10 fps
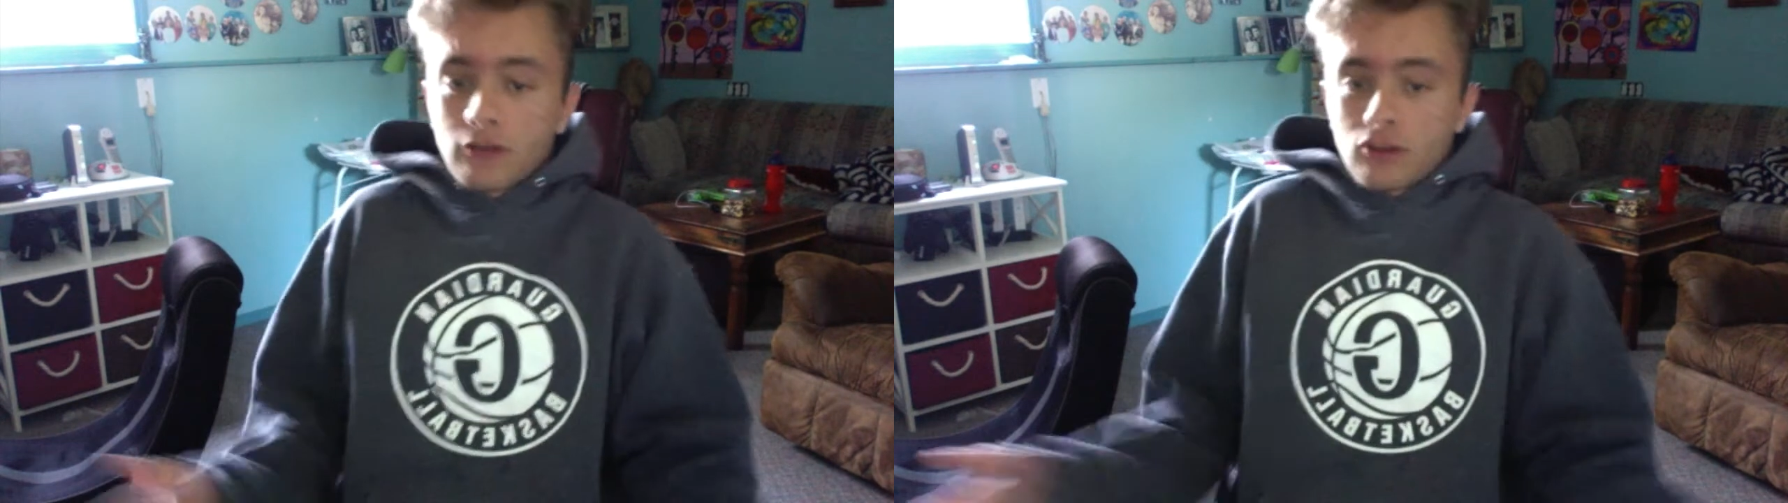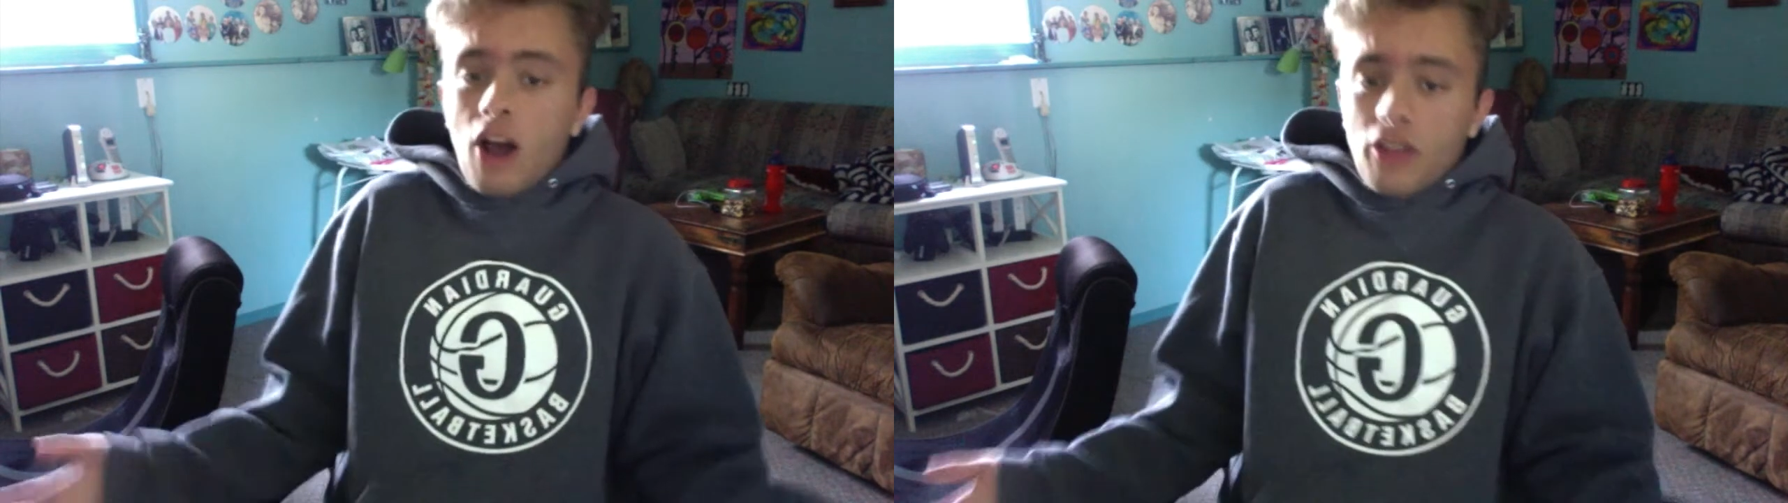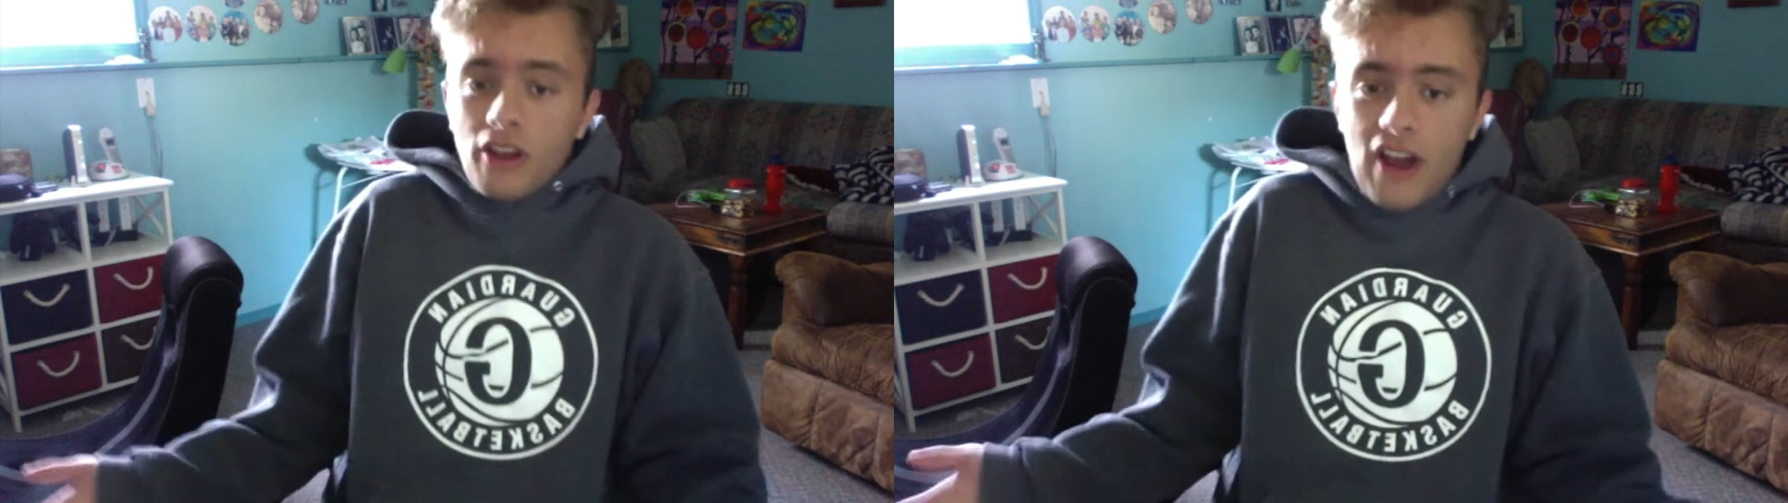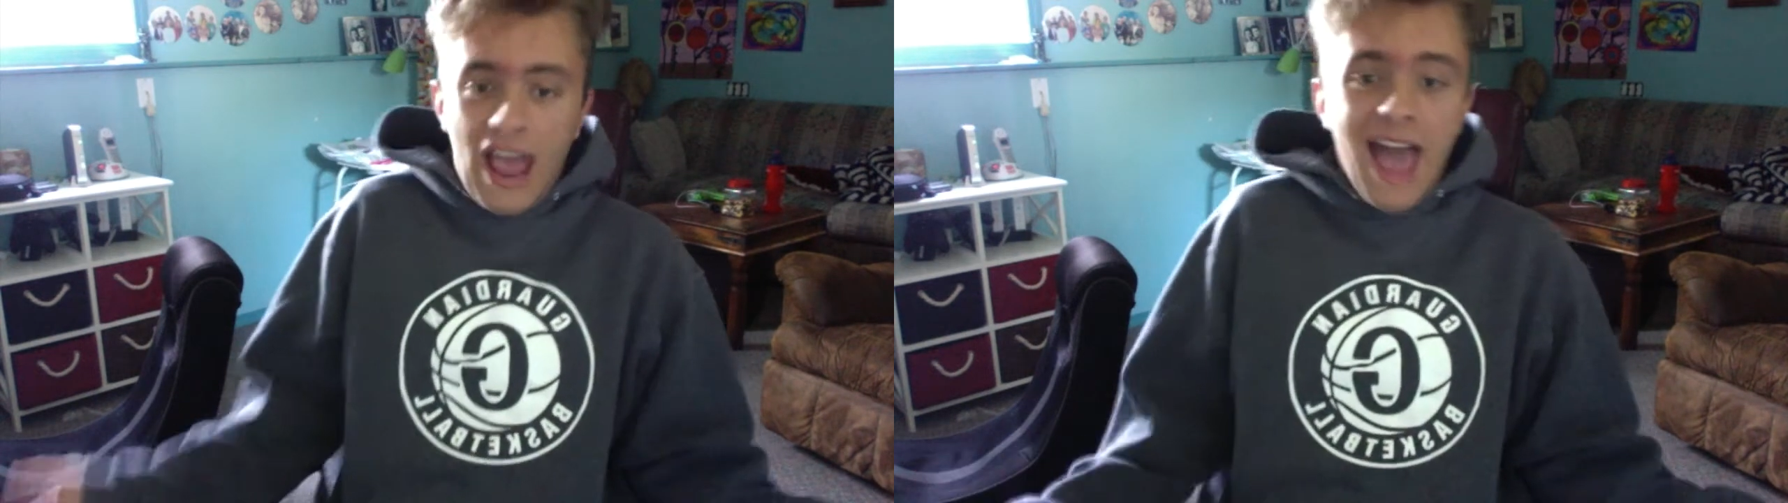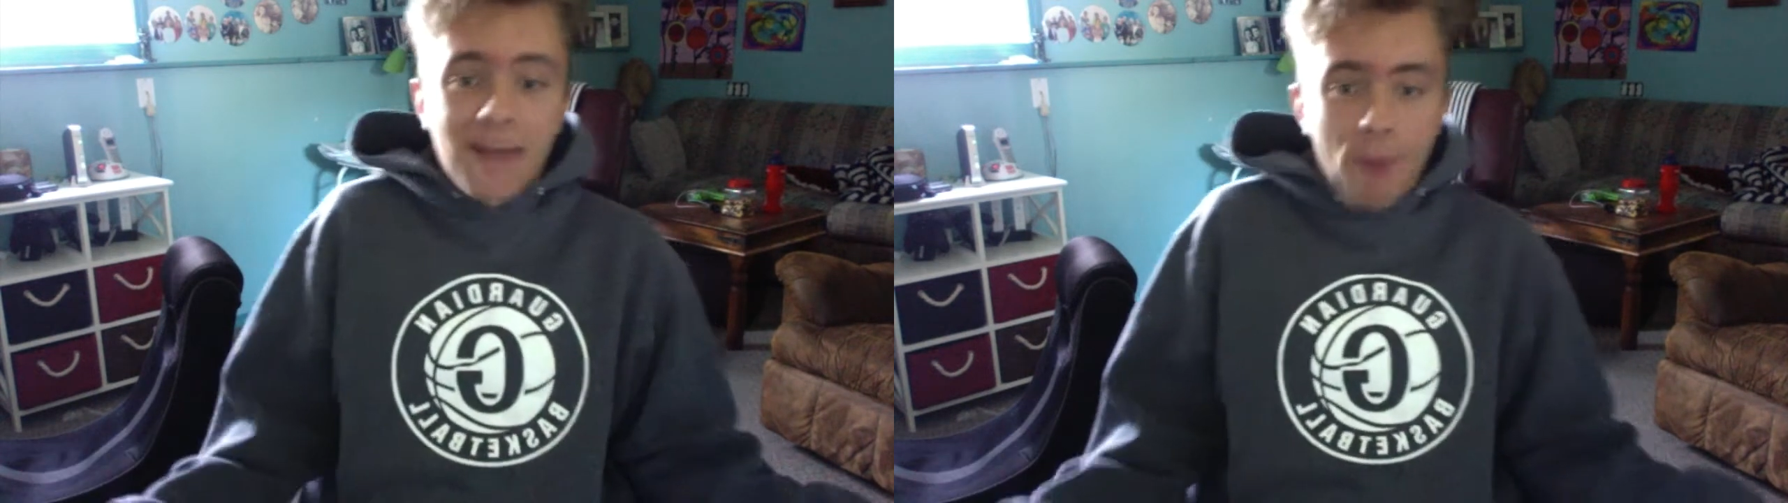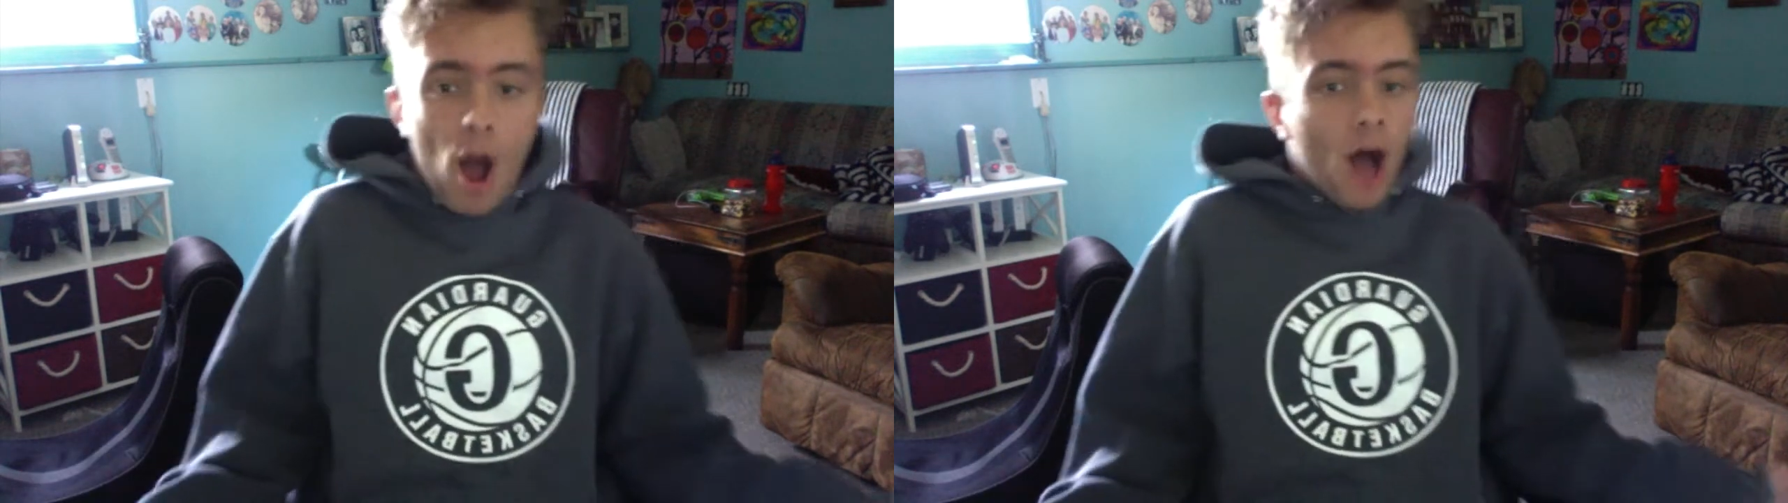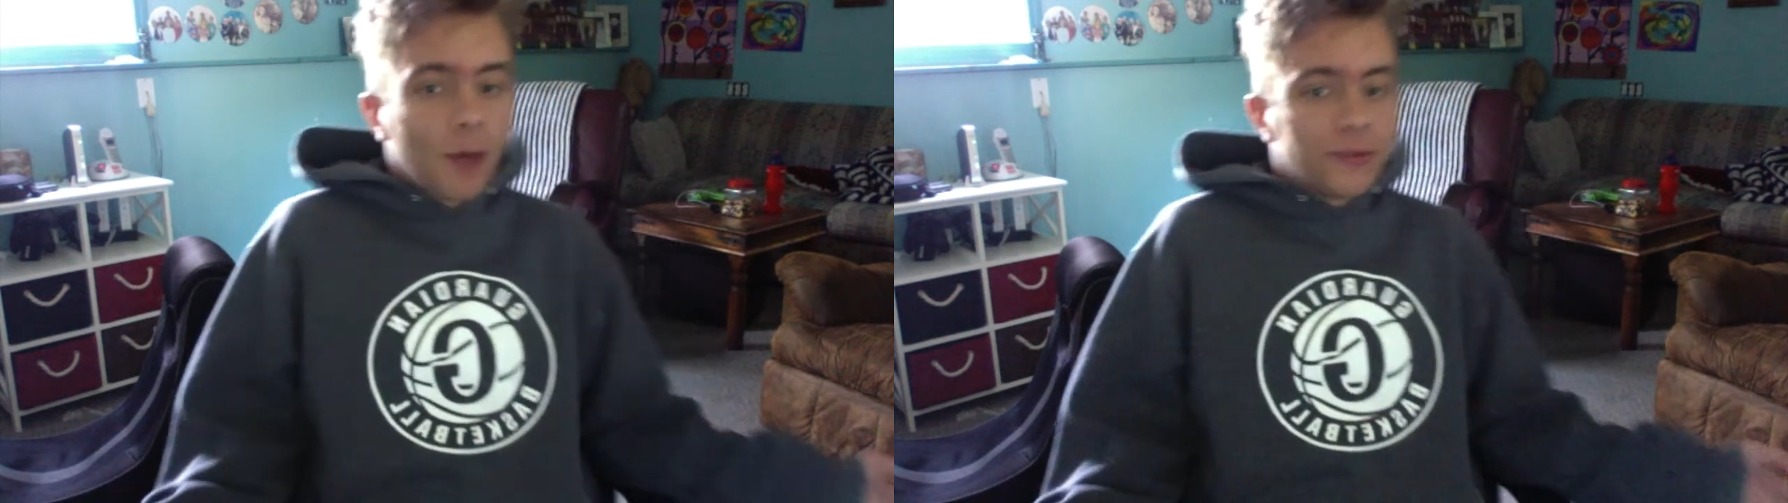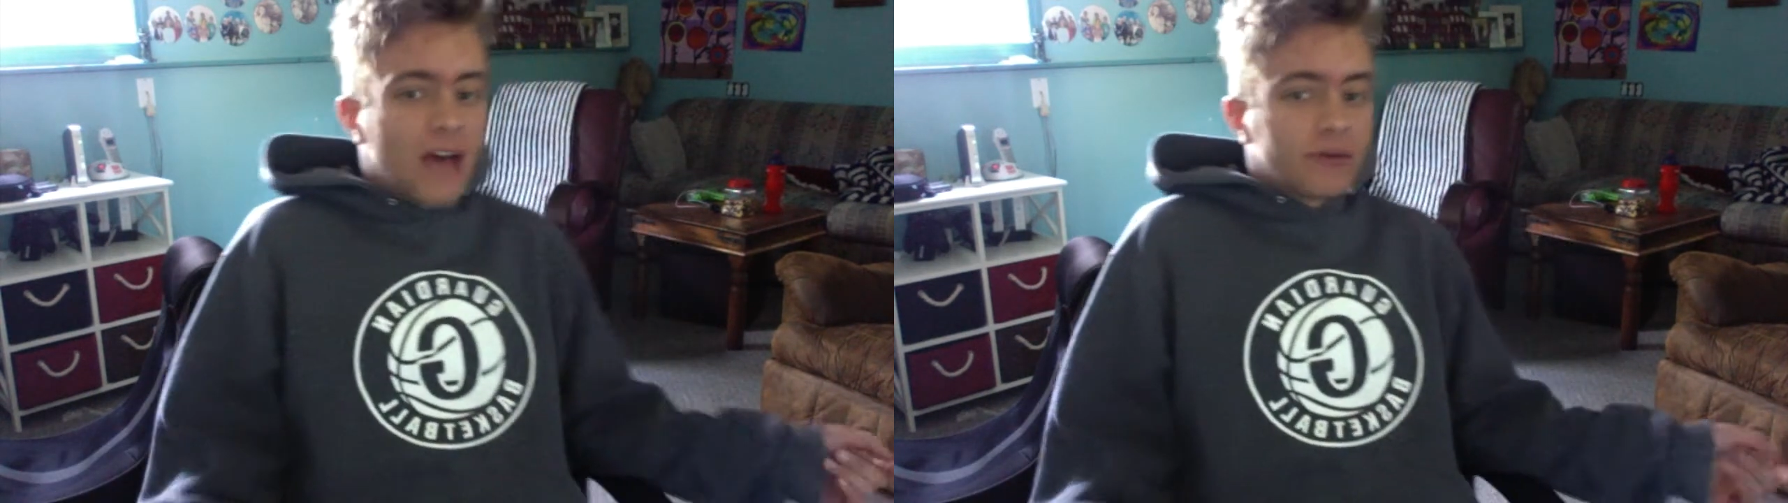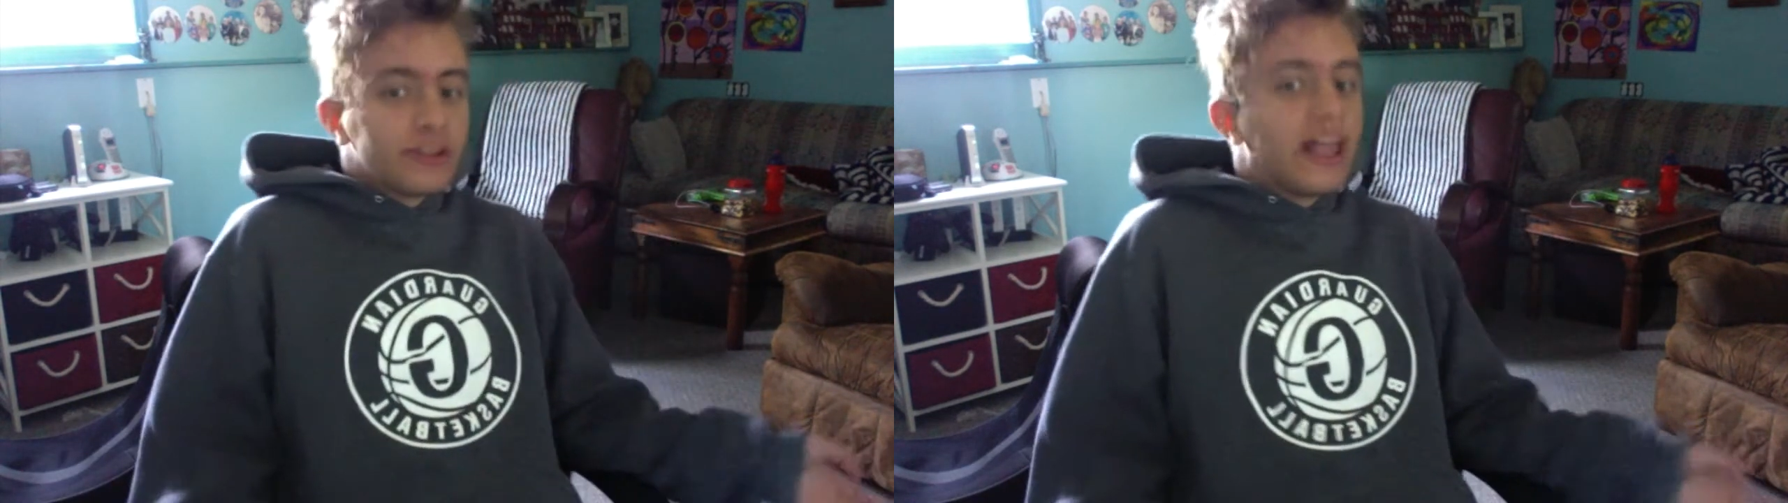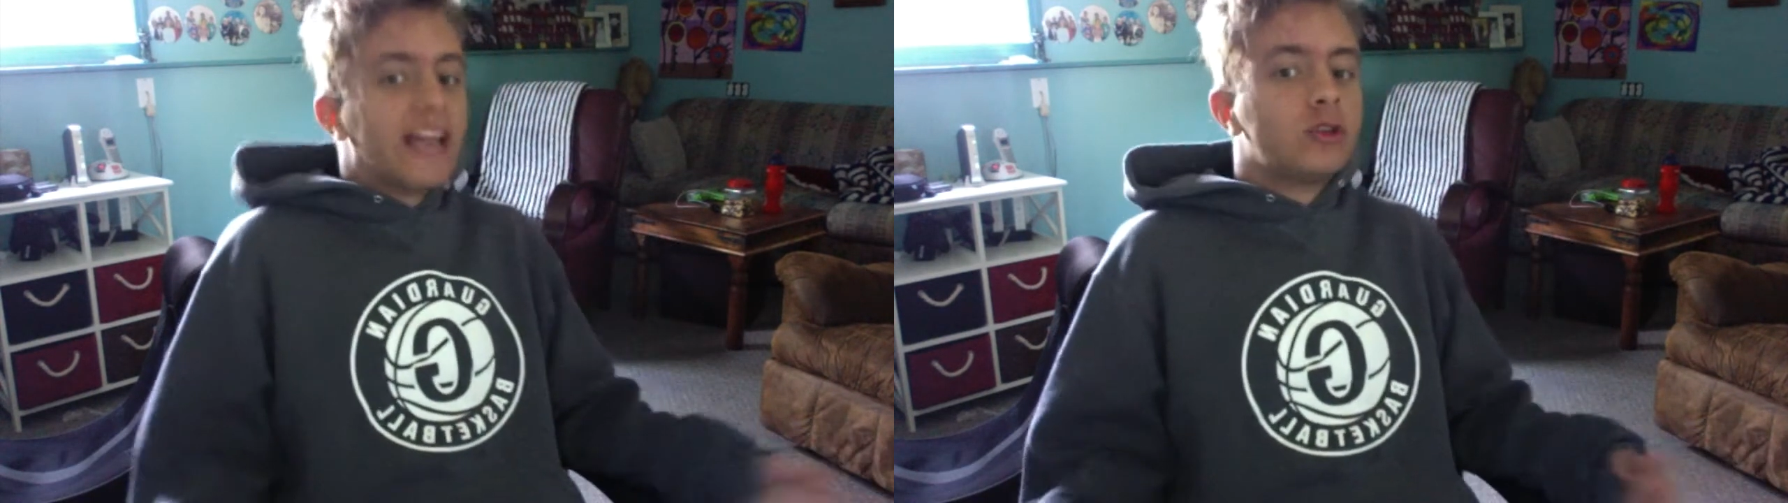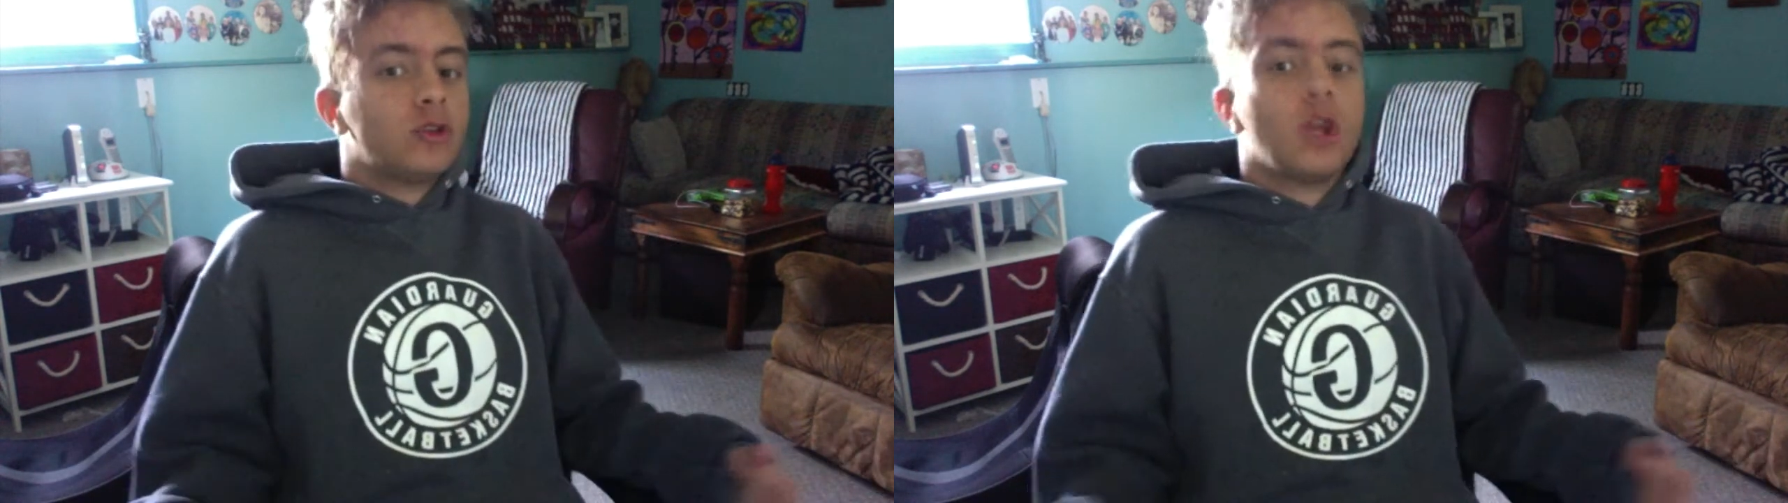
all their head bobs, after like